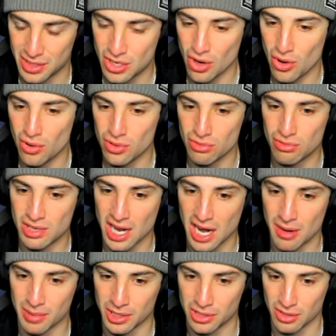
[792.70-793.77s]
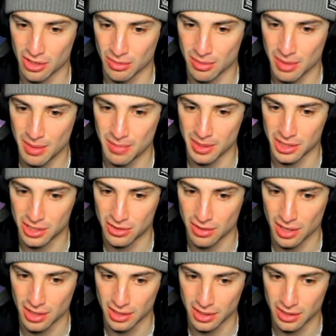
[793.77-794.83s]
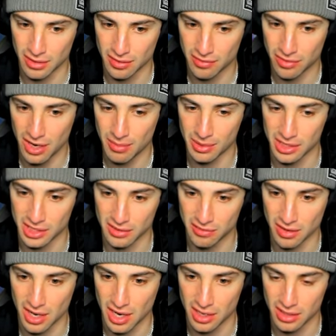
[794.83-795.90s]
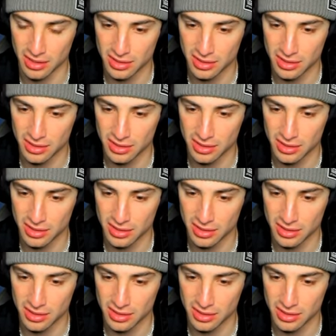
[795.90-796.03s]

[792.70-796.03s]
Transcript: Don't you dare be Trick Room. It might be Instruct here. Flare Blitz is flying.